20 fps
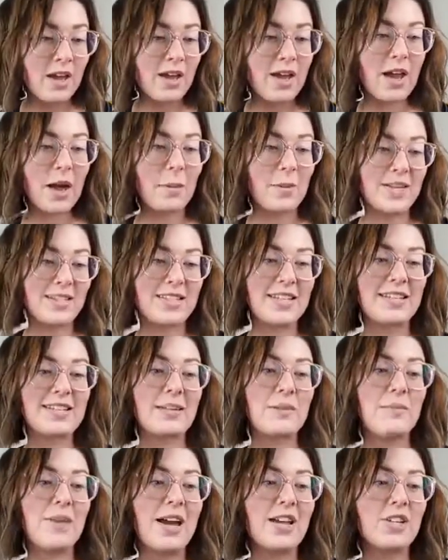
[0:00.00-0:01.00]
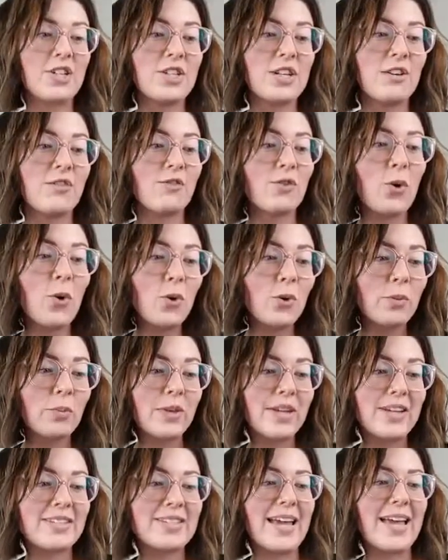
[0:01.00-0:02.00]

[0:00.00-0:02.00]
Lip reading: It says, and imagine if Coldplay's